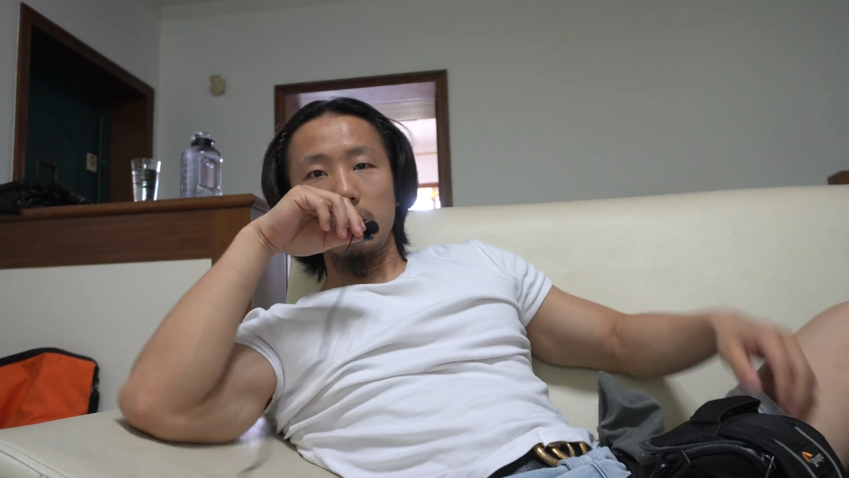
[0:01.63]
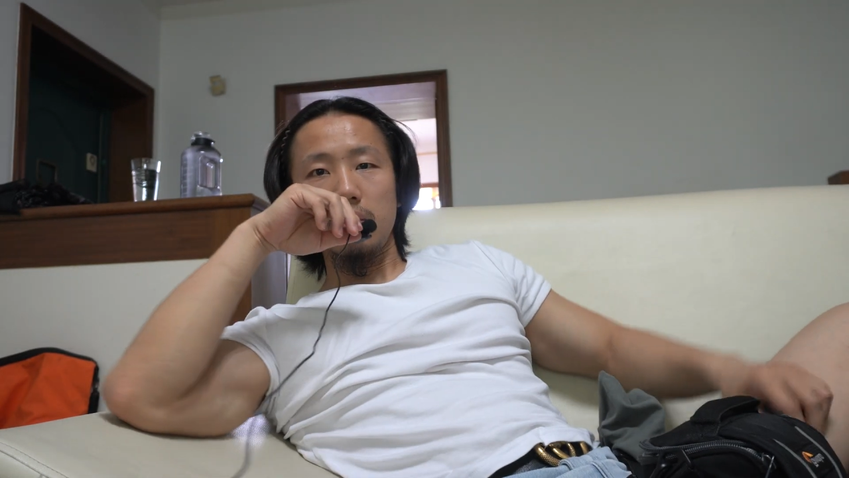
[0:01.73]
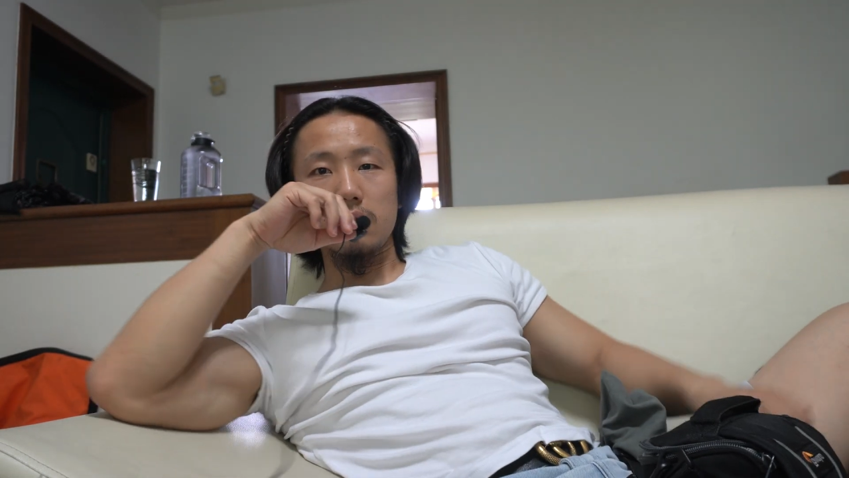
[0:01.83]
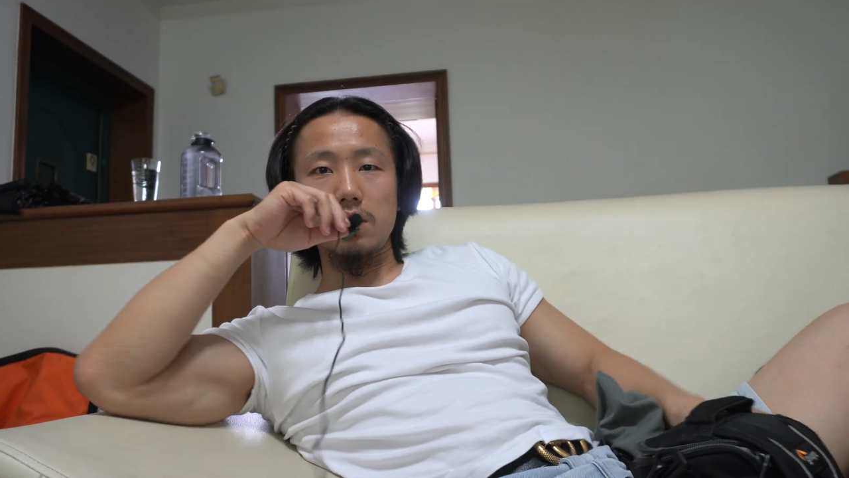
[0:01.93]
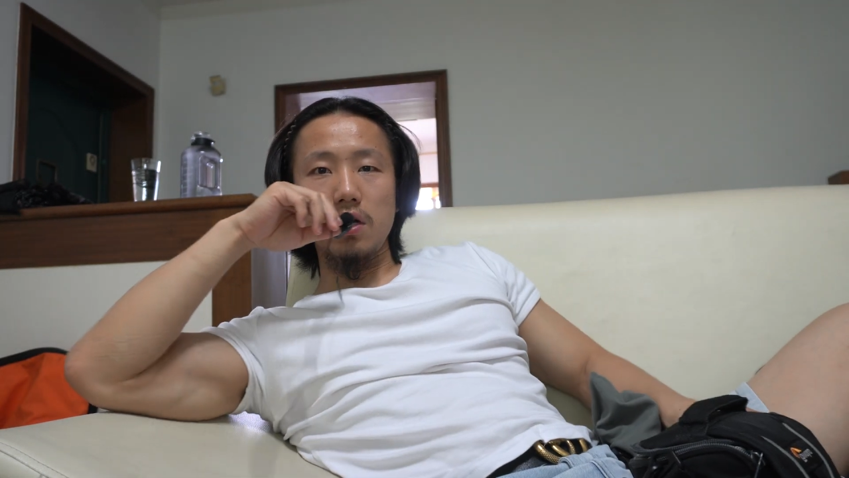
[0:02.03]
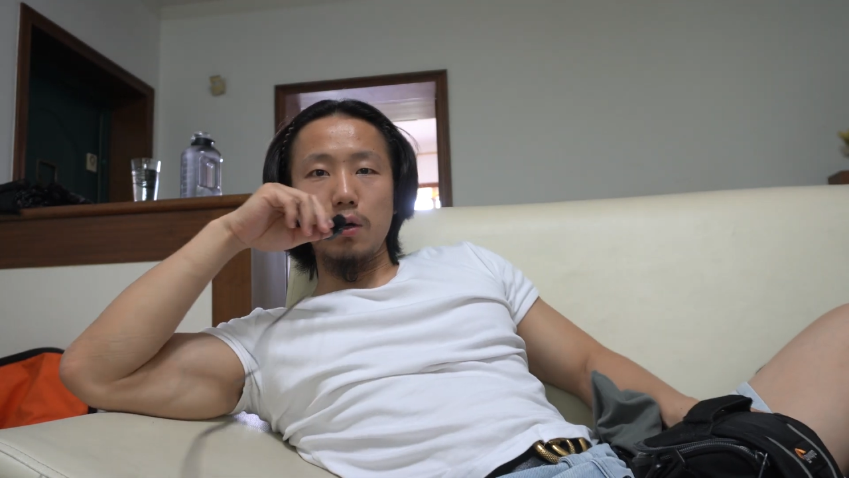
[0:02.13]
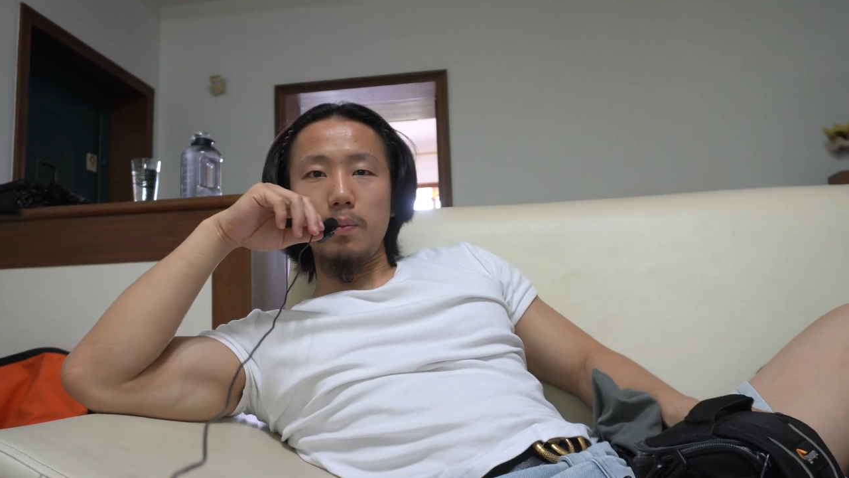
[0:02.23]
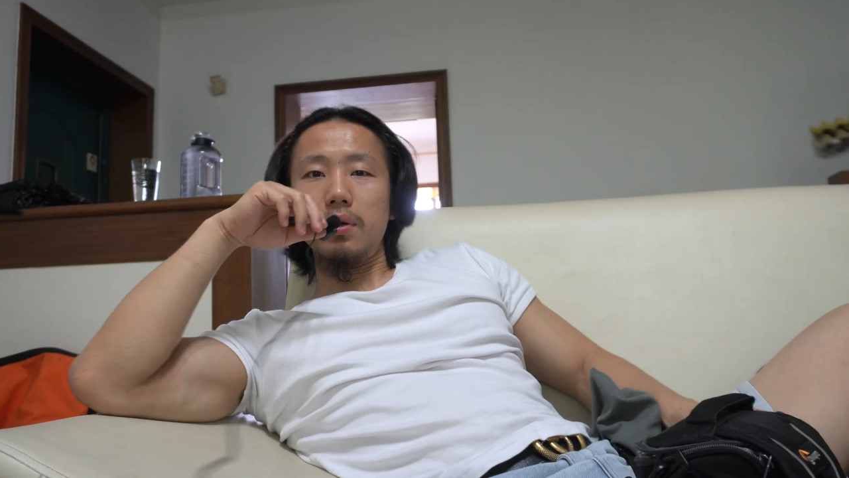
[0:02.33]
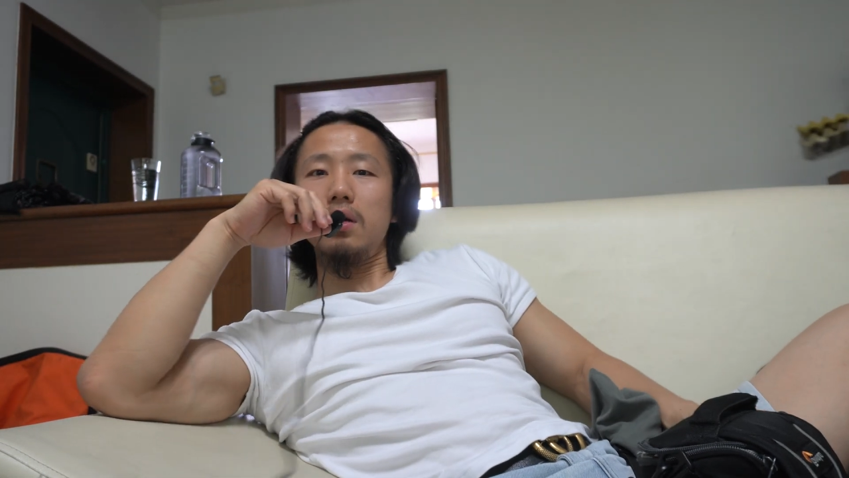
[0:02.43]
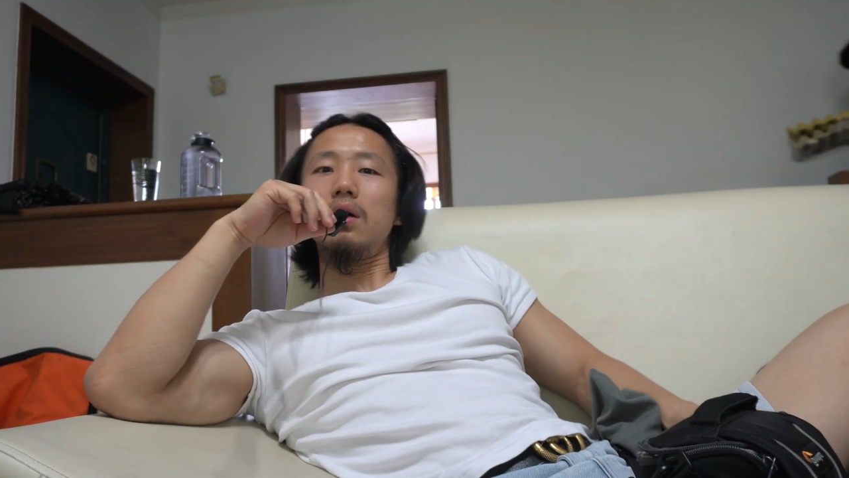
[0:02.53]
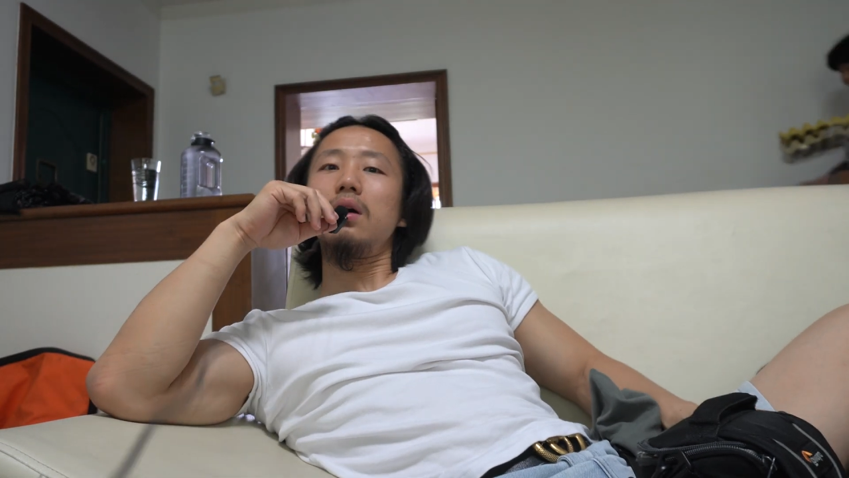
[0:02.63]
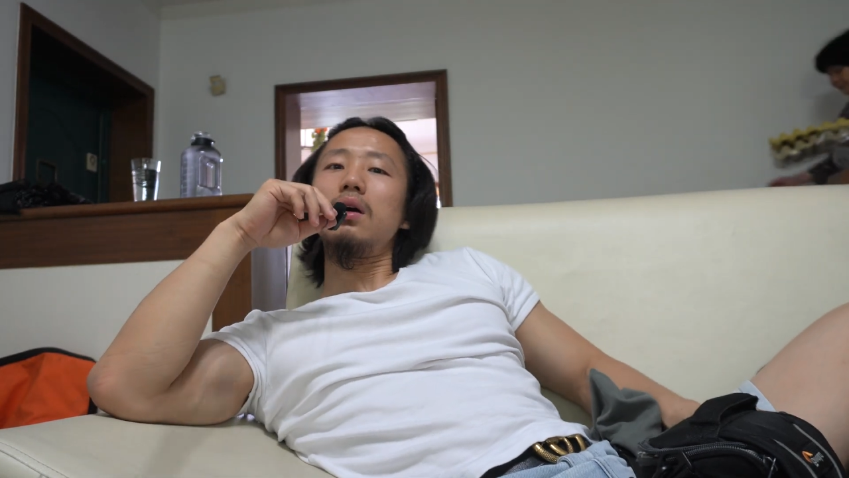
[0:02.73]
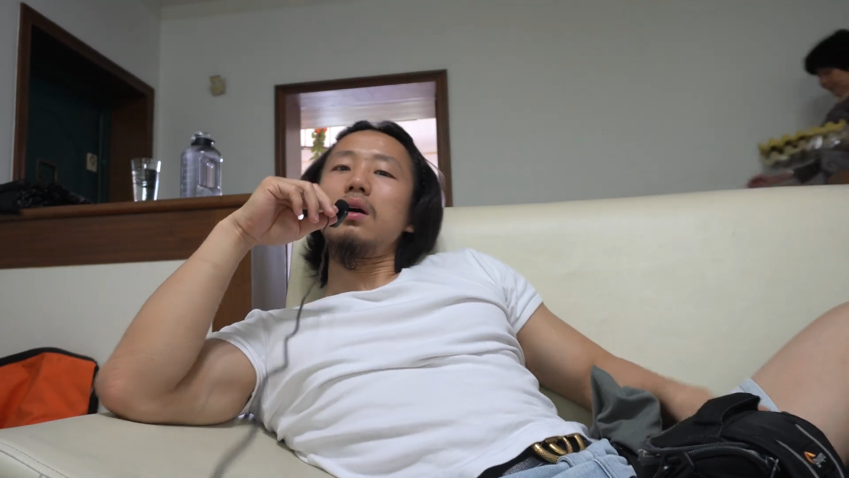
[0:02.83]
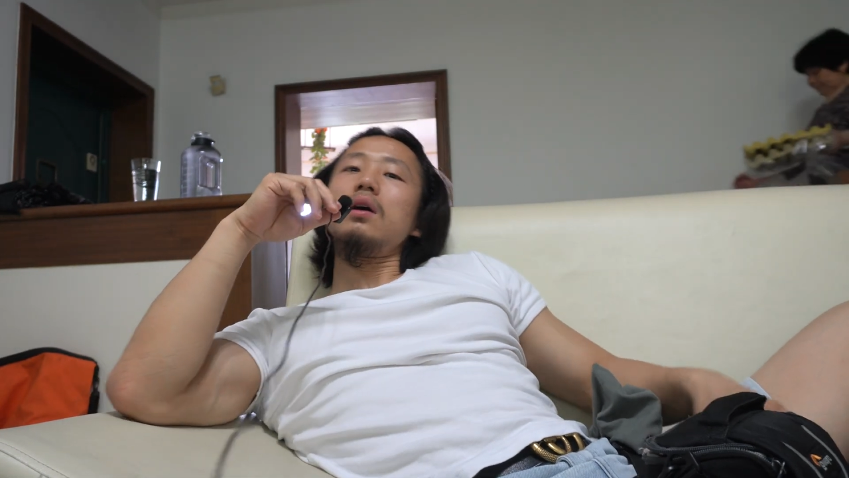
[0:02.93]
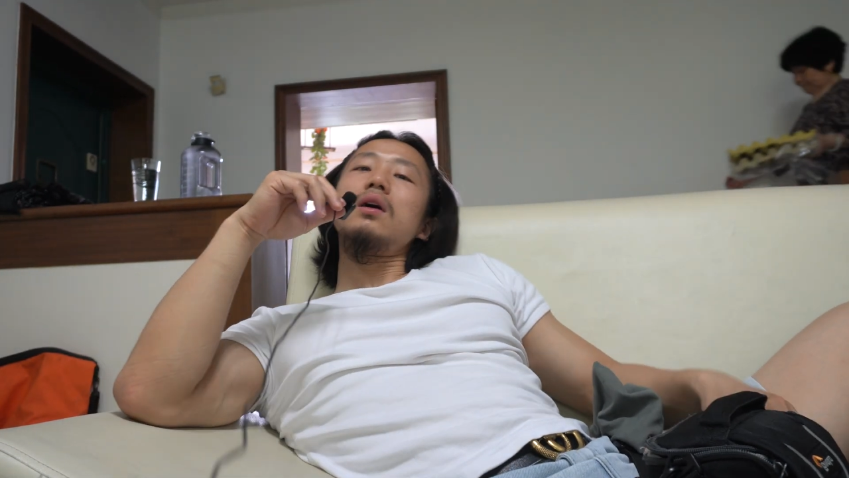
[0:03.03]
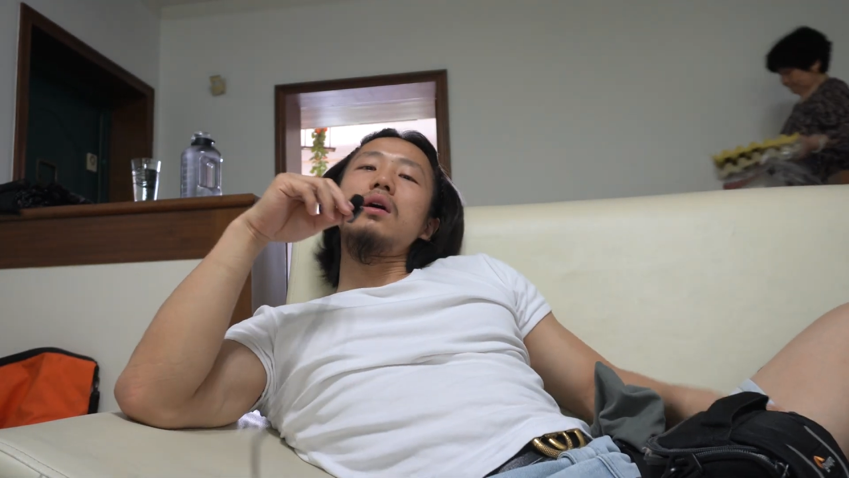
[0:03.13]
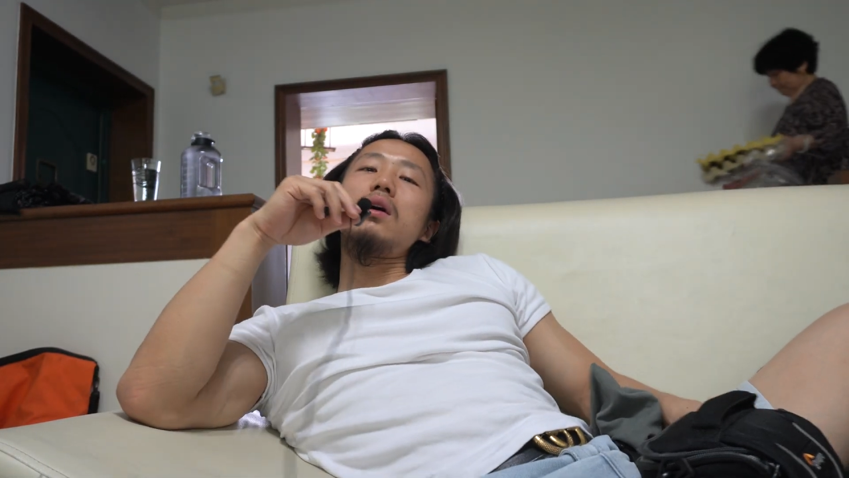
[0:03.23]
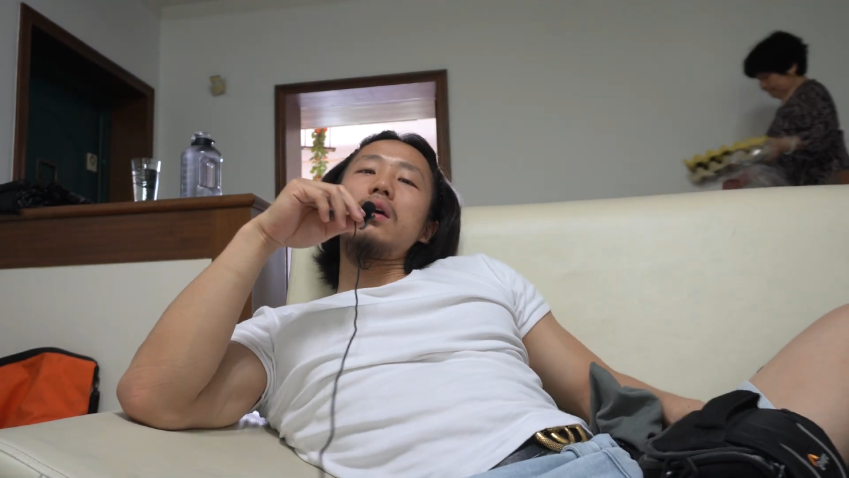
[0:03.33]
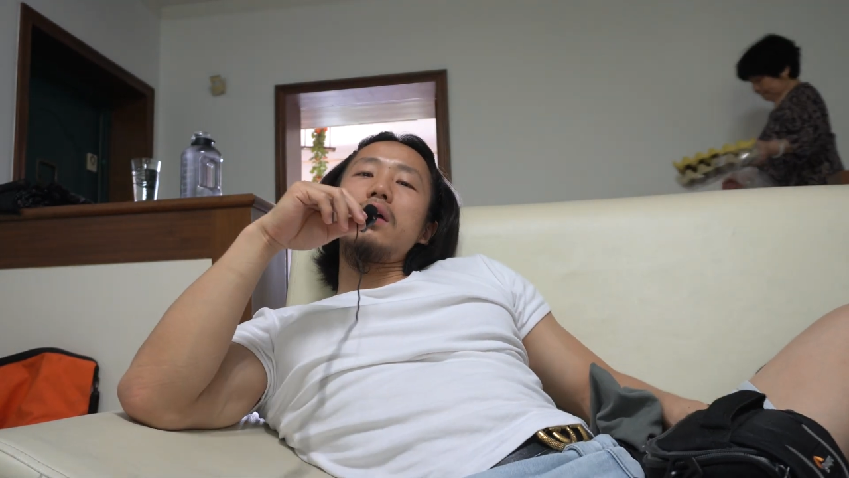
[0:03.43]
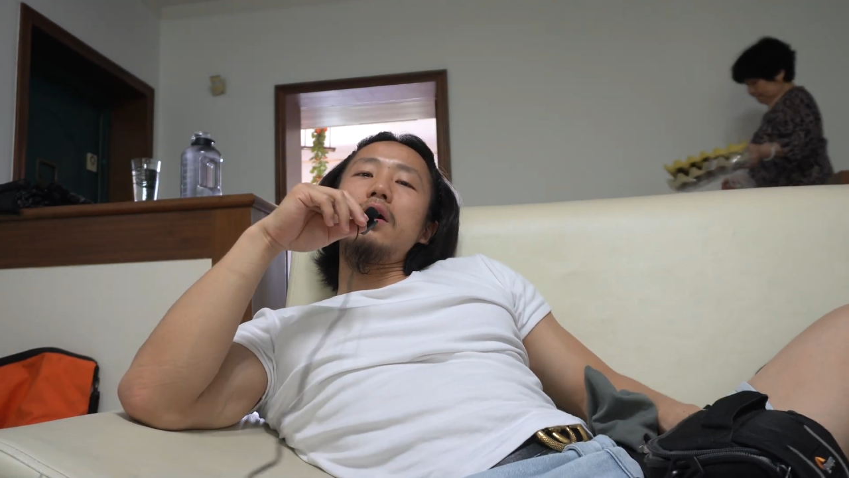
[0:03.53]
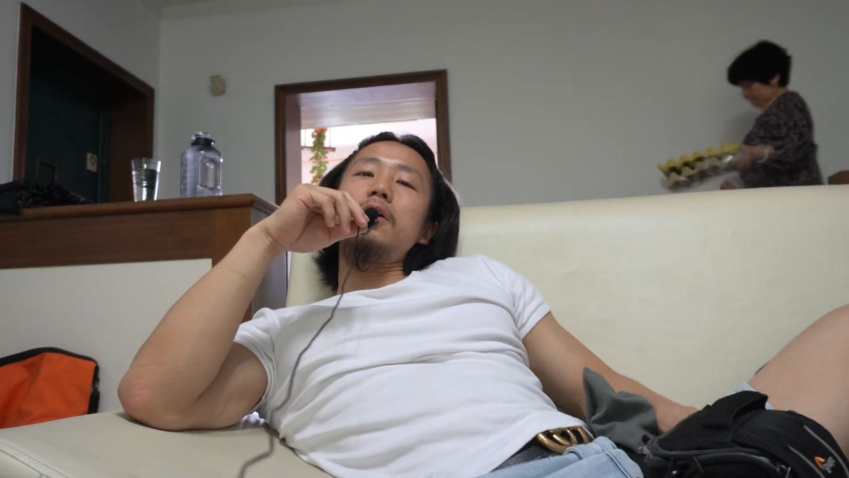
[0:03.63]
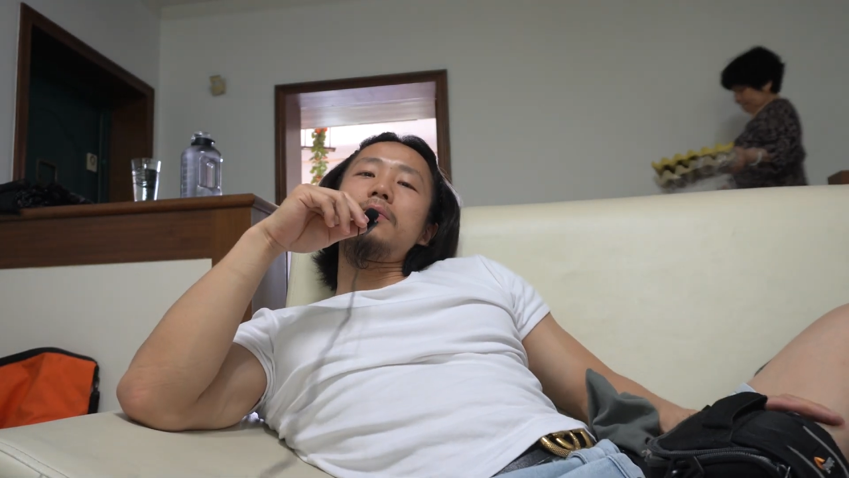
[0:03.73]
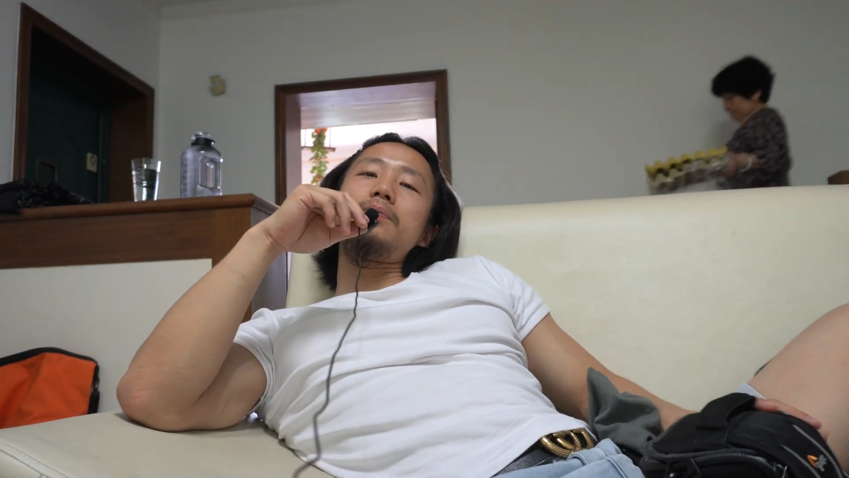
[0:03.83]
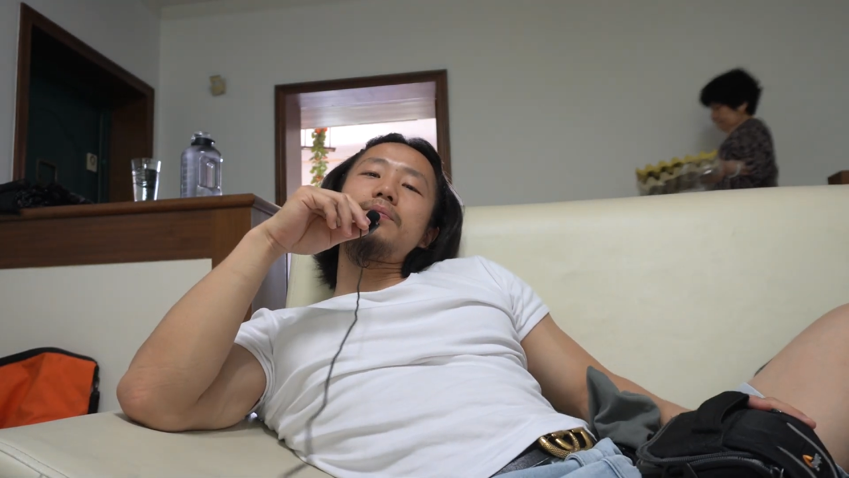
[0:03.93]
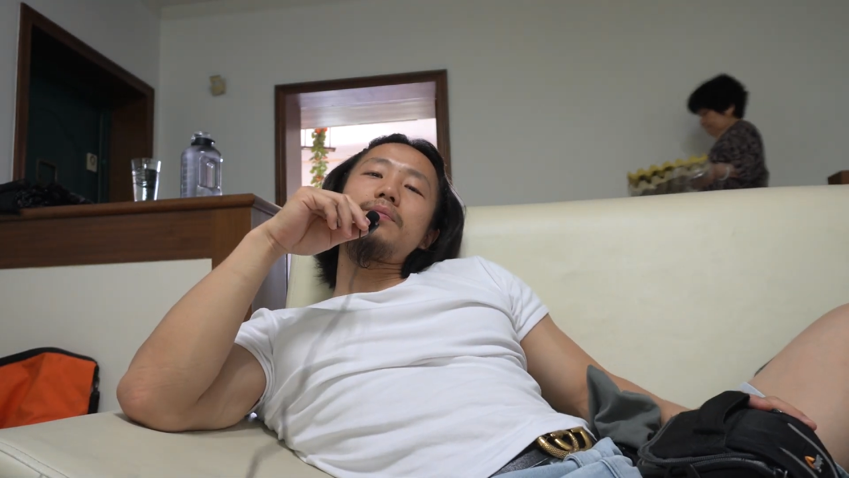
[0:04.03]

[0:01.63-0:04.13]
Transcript: What's up? Yeah.